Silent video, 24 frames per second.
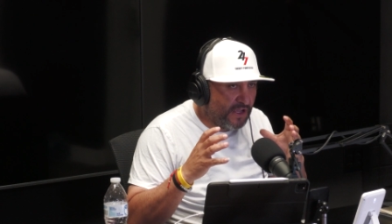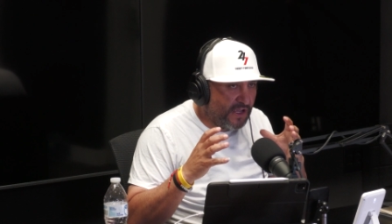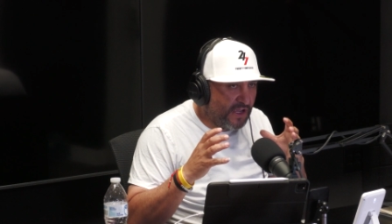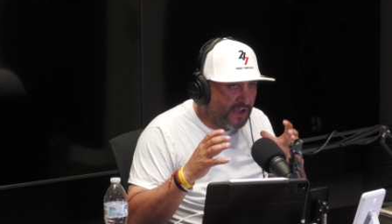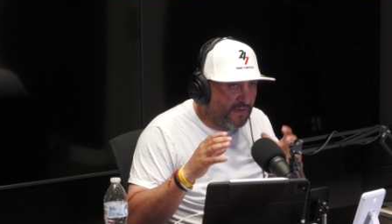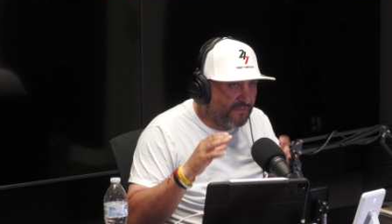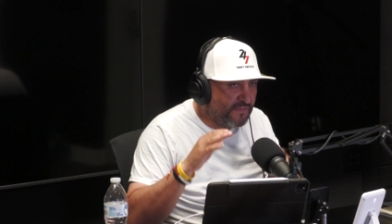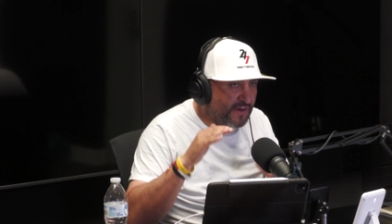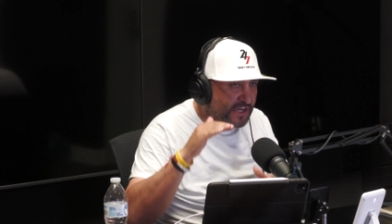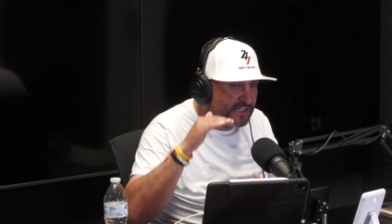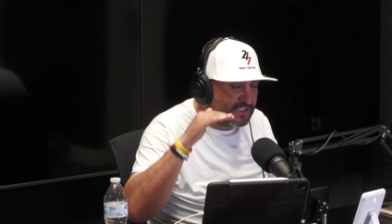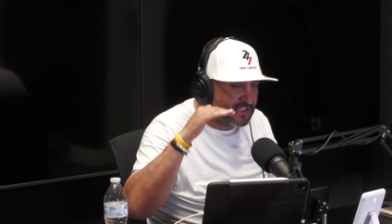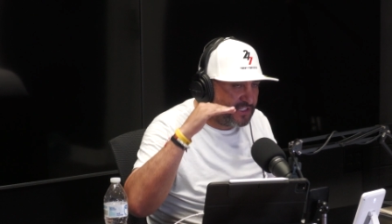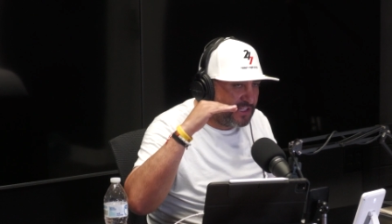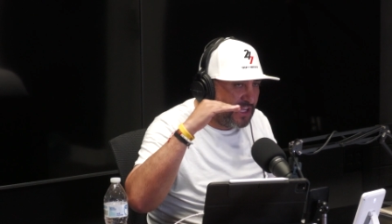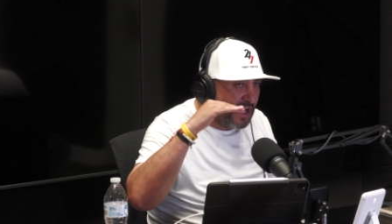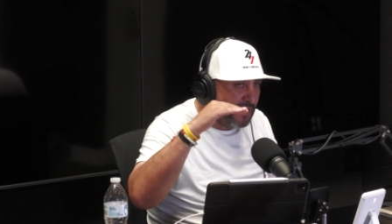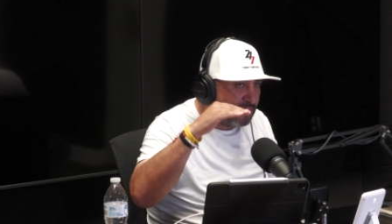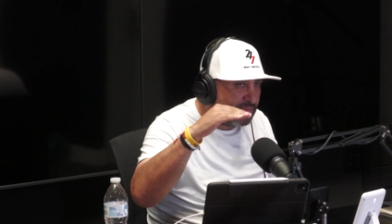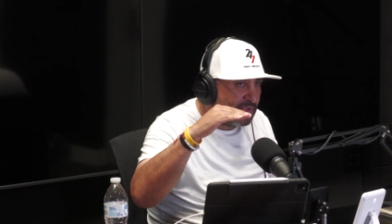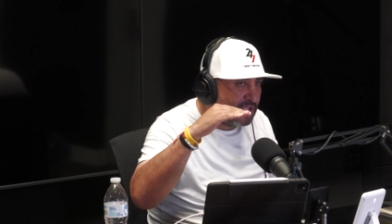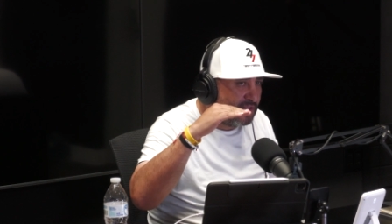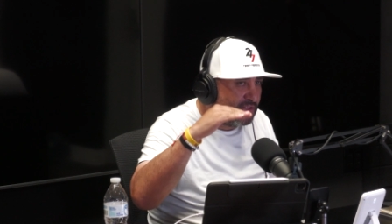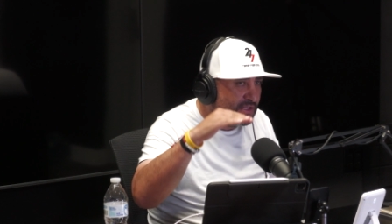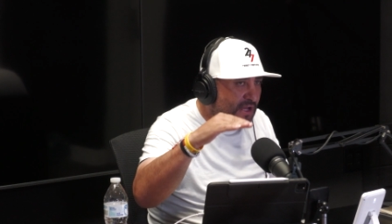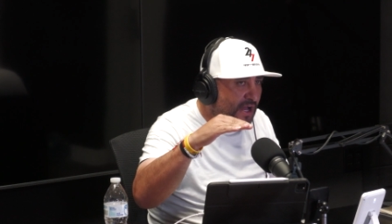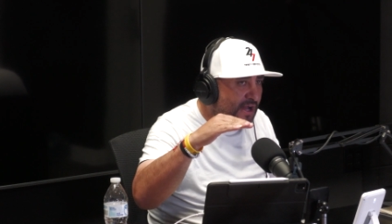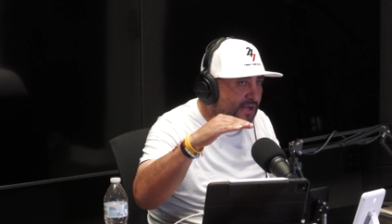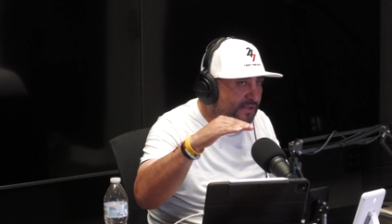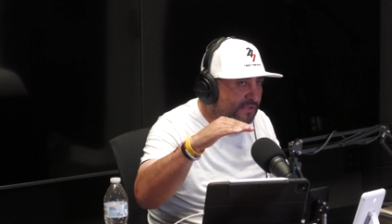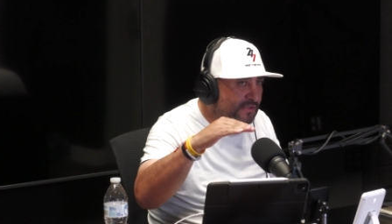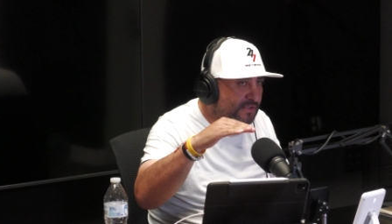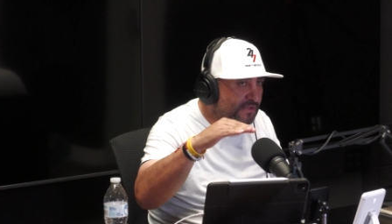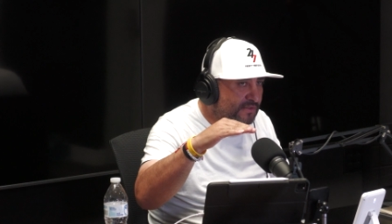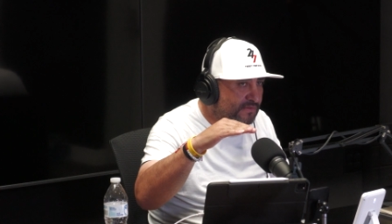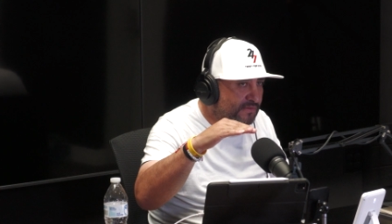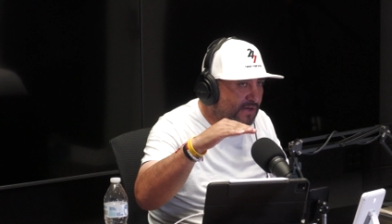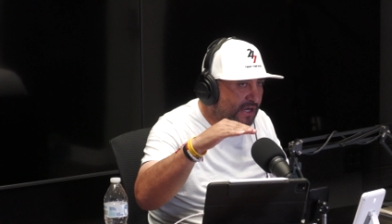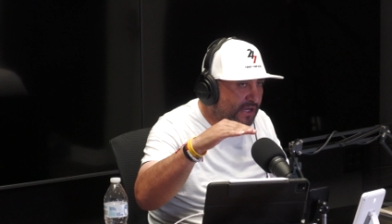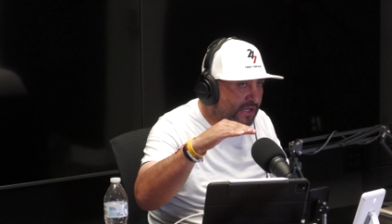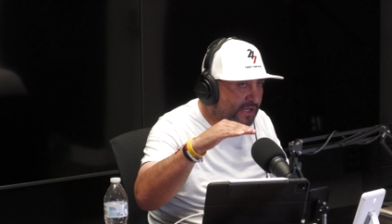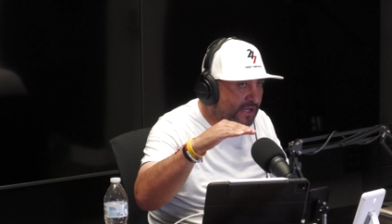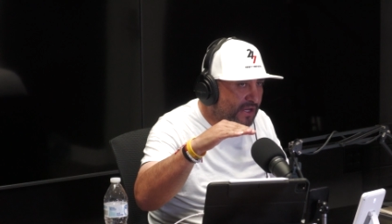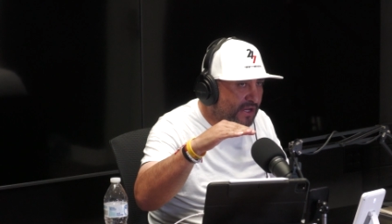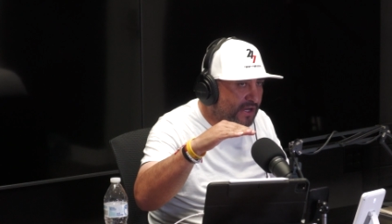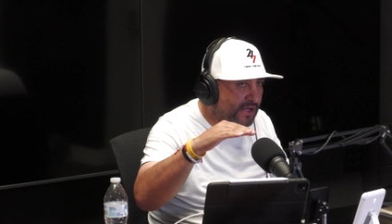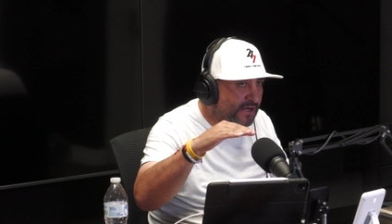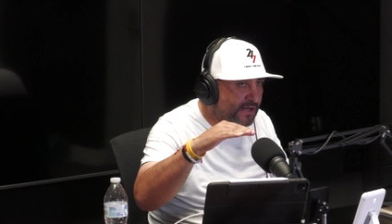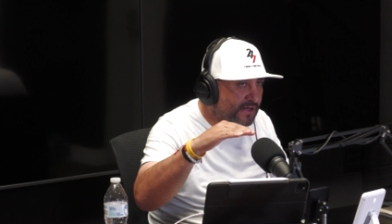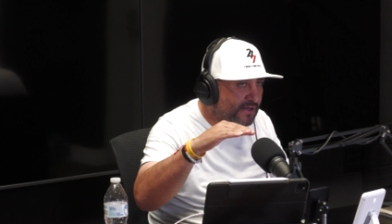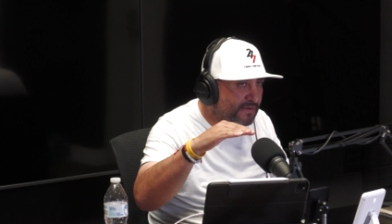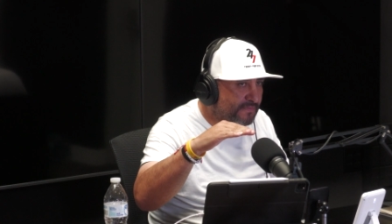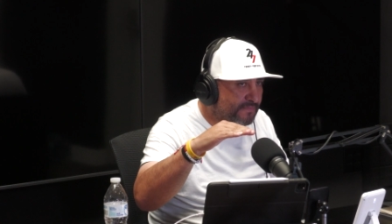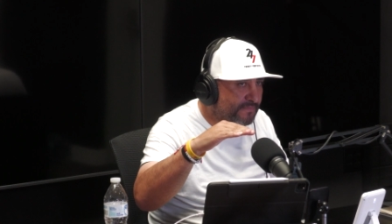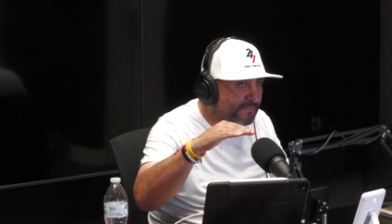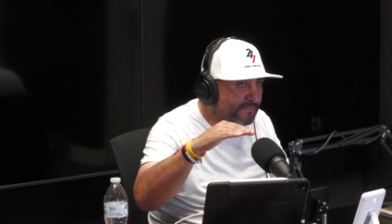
If I stop the doctor right here,